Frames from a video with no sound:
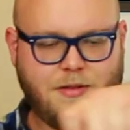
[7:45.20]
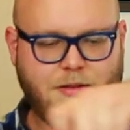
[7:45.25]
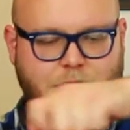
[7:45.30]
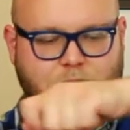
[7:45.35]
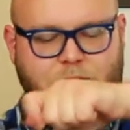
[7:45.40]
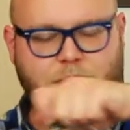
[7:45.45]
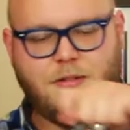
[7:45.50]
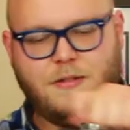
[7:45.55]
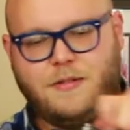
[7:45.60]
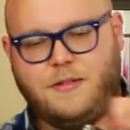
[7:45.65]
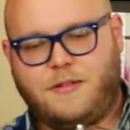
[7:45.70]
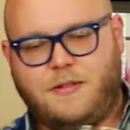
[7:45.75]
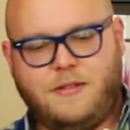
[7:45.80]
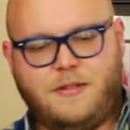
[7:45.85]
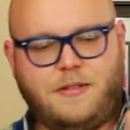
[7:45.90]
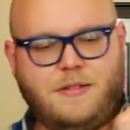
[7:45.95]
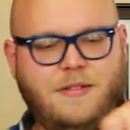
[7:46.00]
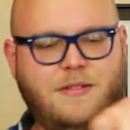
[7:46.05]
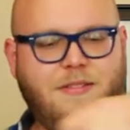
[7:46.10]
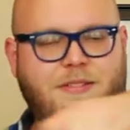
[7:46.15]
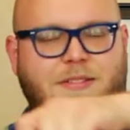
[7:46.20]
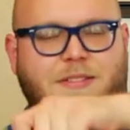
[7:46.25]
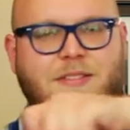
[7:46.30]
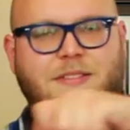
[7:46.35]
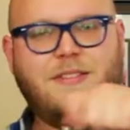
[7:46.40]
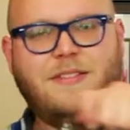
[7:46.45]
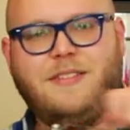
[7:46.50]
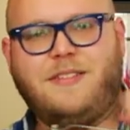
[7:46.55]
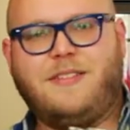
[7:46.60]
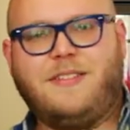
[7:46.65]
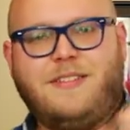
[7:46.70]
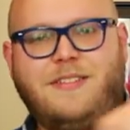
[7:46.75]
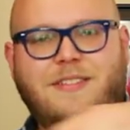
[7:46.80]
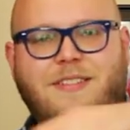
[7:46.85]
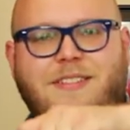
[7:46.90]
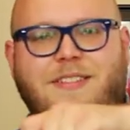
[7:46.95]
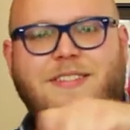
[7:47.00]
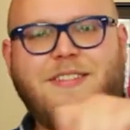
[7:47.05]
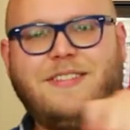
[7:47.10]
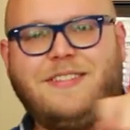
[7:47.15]

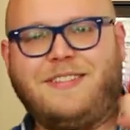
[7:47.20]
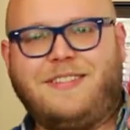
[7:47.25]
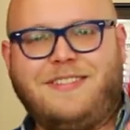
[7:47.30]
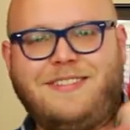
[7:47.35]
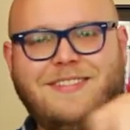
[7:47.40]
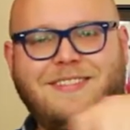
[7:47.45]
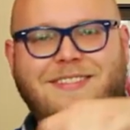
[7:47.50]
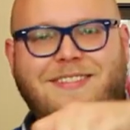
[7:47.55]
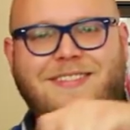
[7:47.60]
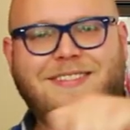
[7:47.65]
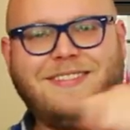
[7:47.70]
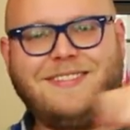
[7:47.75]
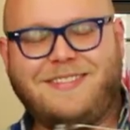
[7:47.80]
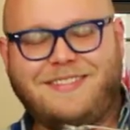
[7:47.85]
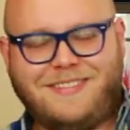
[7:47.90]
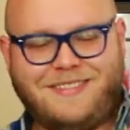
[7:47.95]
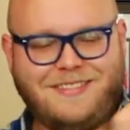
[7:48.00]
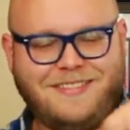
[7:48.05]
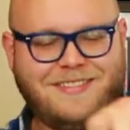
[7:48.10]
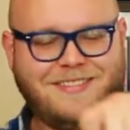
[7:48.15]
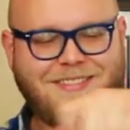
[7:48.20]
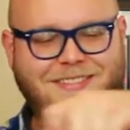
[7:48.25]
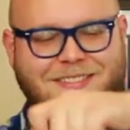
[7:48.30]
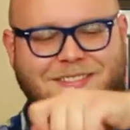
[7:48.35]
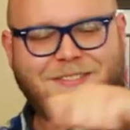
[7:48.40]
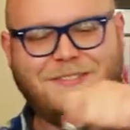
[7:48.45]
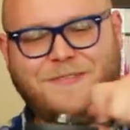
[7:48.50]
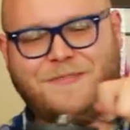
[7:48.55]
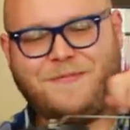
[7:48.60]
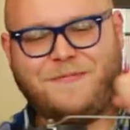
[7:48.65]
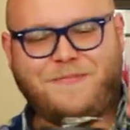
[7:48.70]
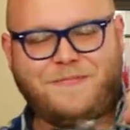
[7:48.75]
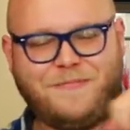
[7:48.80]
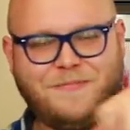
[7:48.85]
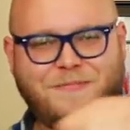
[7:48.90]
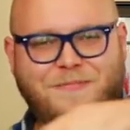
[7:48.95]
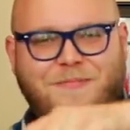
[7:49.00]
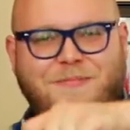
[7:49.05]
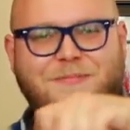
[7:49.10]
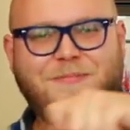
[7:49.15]

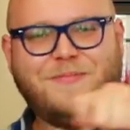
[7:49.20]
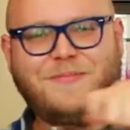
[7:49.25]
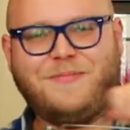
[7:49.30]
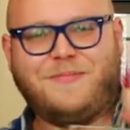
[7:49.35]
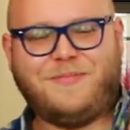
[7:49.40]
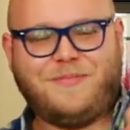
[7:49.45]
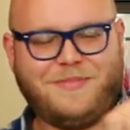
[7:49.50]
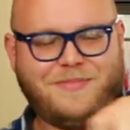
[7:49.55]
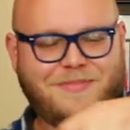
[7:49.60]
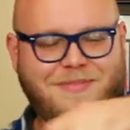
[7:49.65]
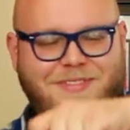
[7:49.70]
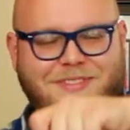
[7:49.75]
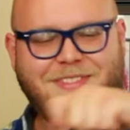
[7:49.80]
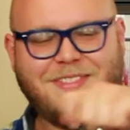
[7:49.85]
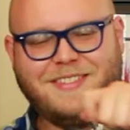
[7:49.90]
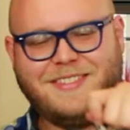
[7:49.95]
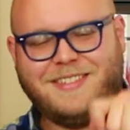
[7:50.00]
(silence)